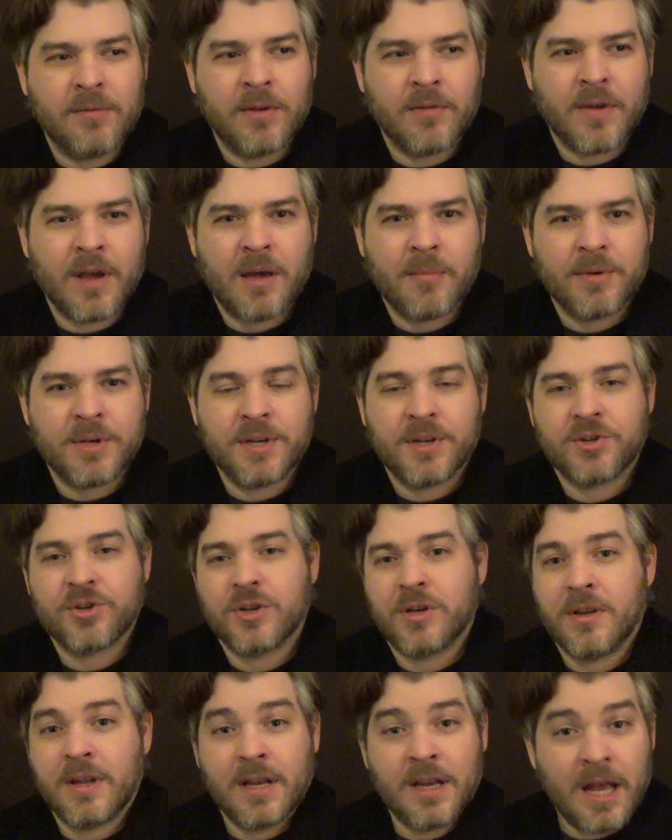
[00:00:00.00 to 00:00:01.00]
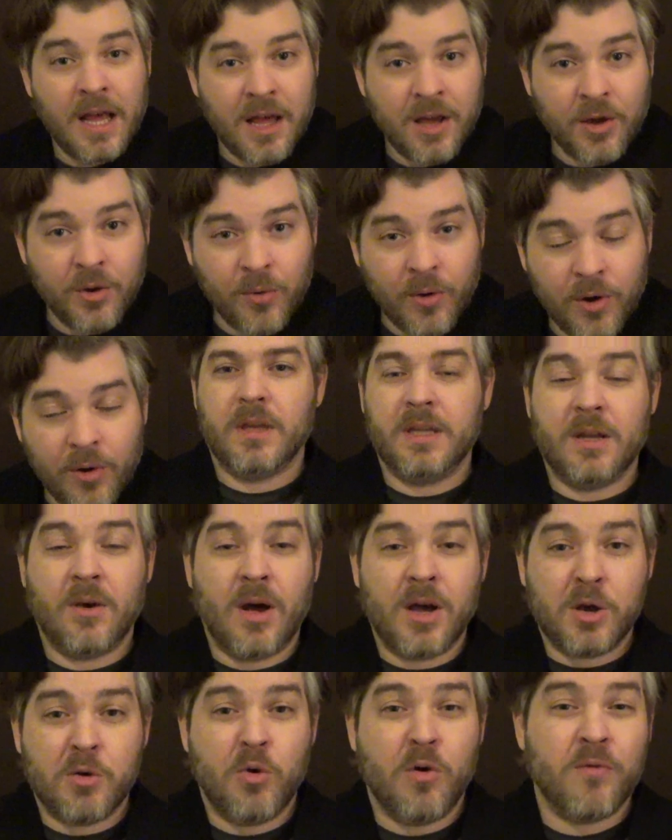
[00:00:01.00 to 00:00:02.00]
of competition than Hakuho. Now,
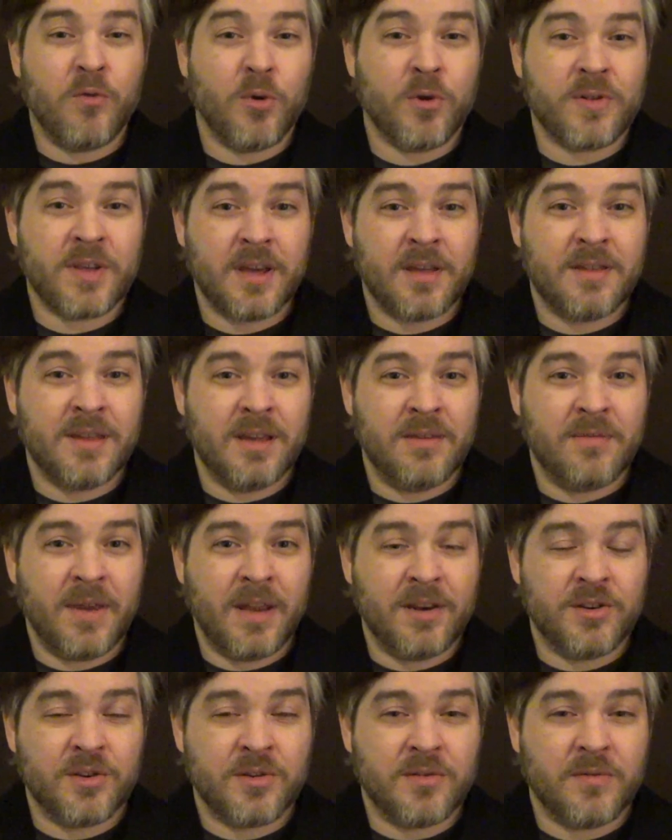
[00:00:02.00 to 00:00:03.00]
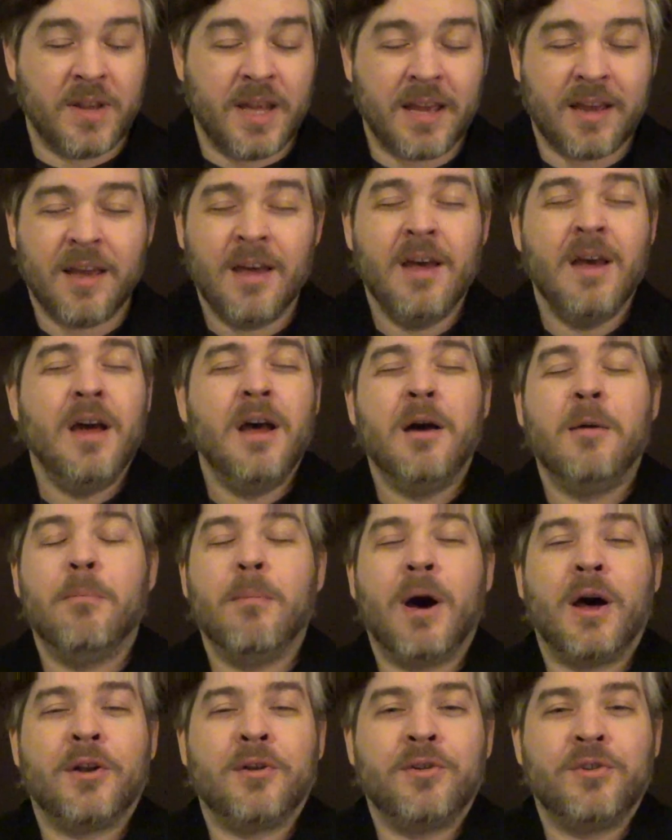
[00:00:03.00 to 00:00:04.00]
Hakuho, of course, has the advantages of, like,
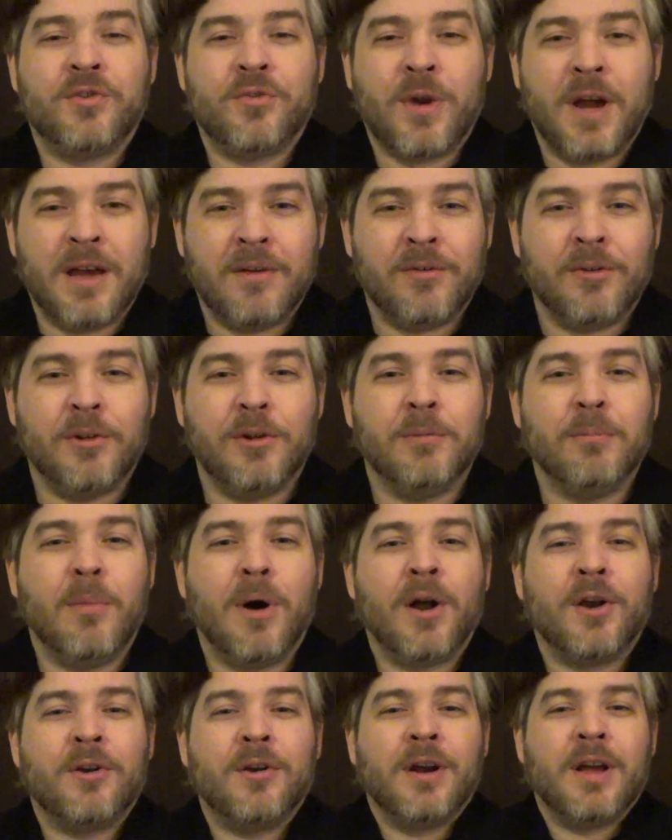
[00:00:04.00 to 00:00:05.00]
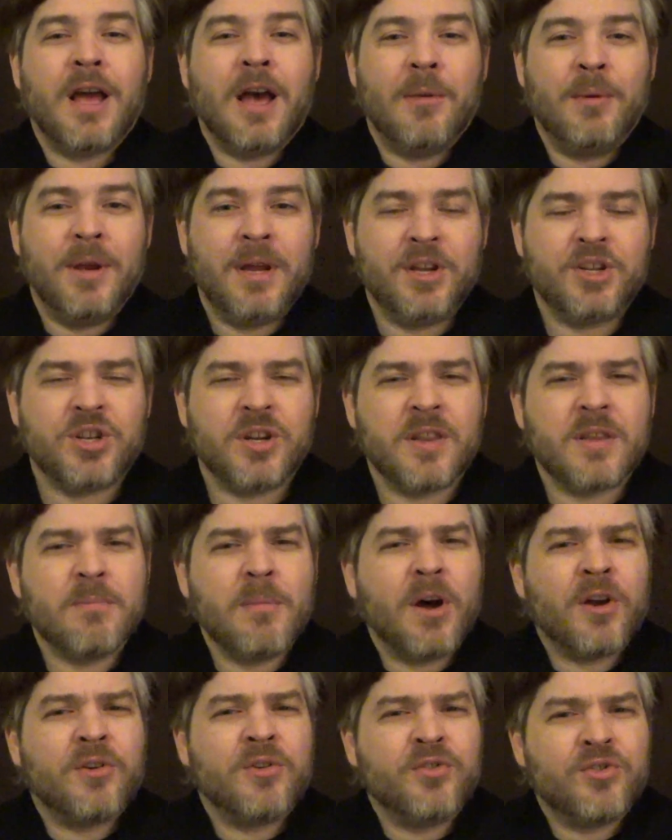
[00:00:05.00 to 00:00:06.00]
modern travel, modern accommodations,
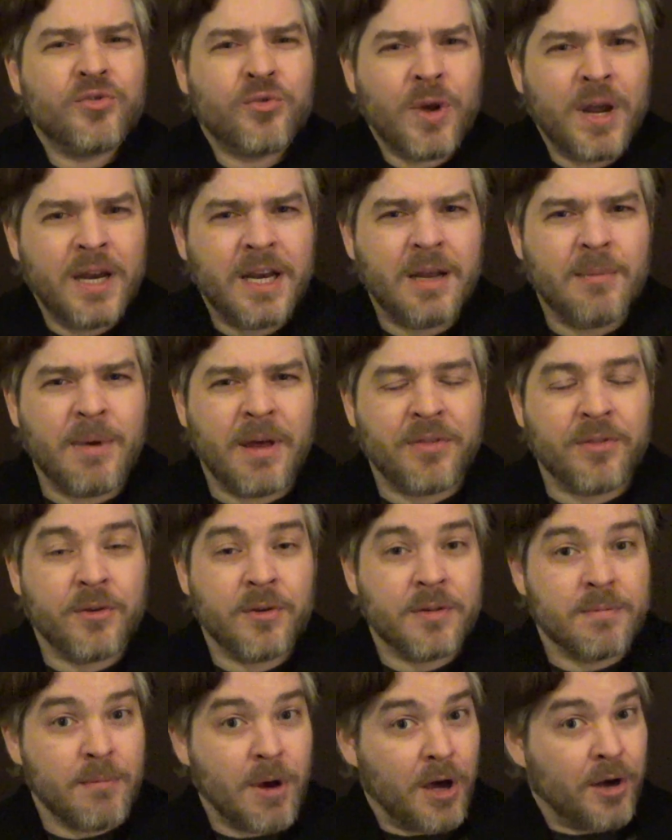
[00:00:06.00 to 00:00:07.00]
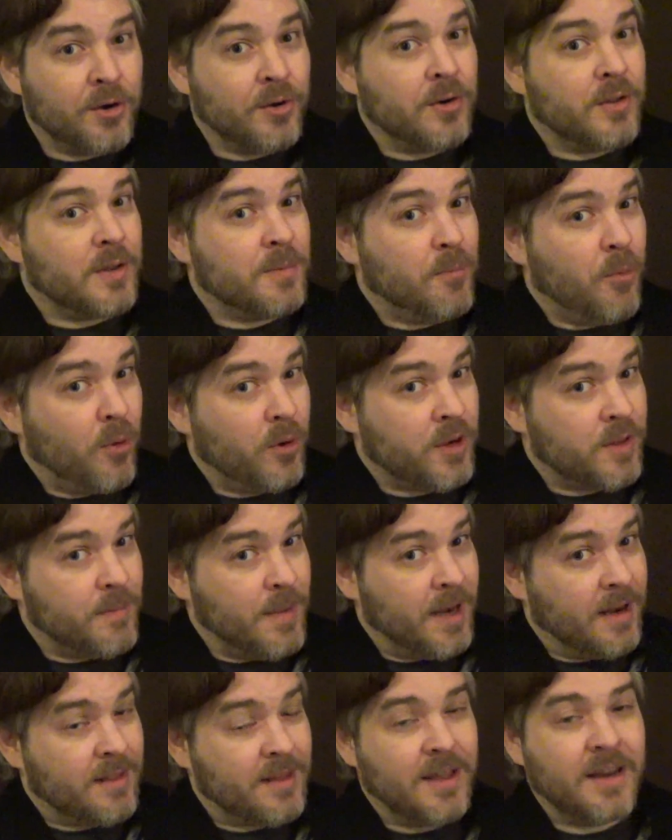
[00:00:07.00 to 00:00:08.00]
modern training methods, modern sports
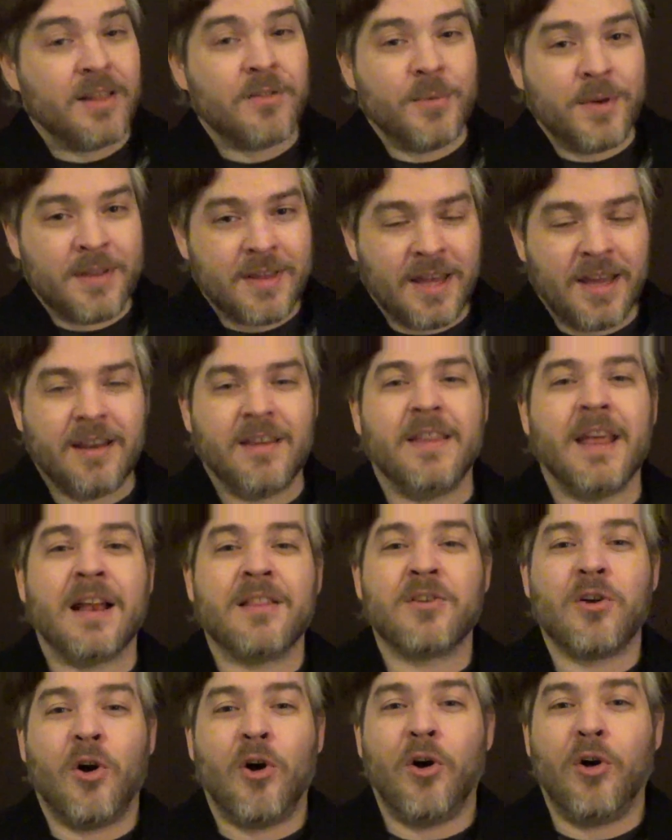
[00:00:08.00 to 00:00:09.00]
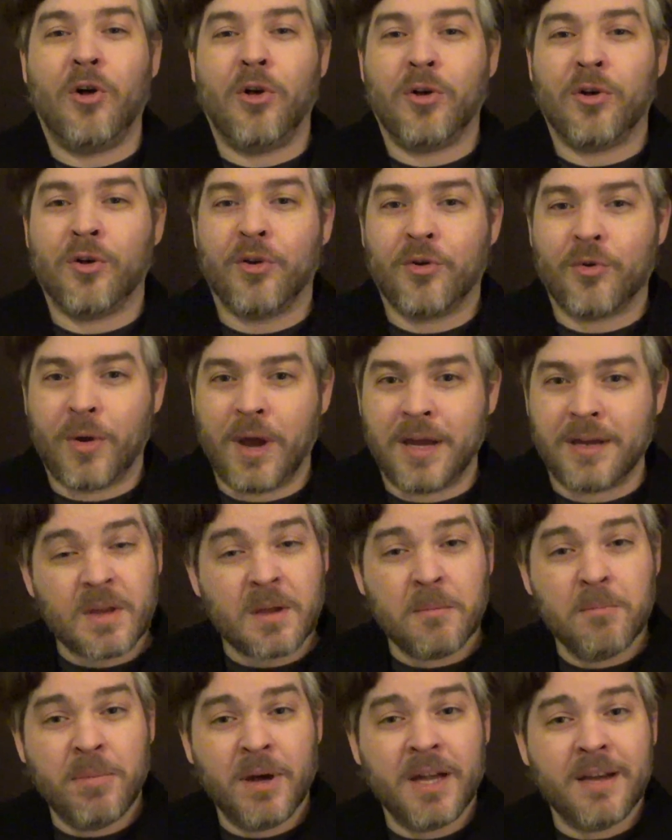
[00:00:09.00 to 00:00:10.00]
medicine, as we said. That's all great.
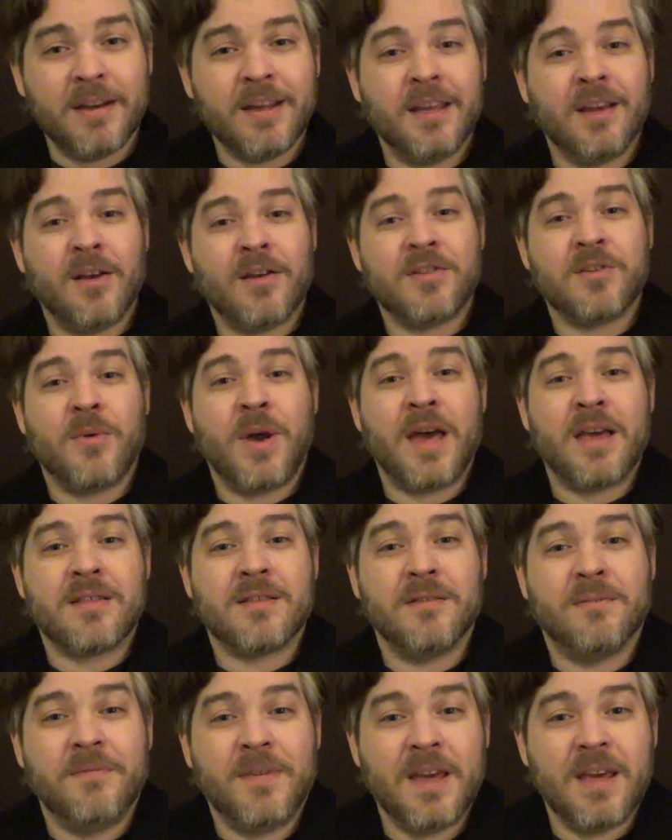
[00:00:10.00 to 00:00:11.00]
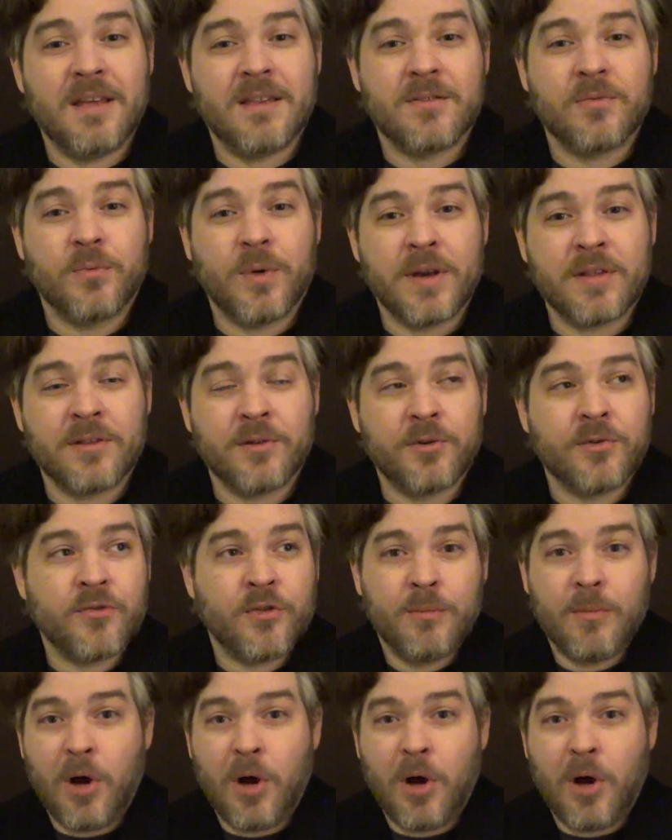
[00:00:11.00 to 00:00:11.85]
But he also has to face wrestlers from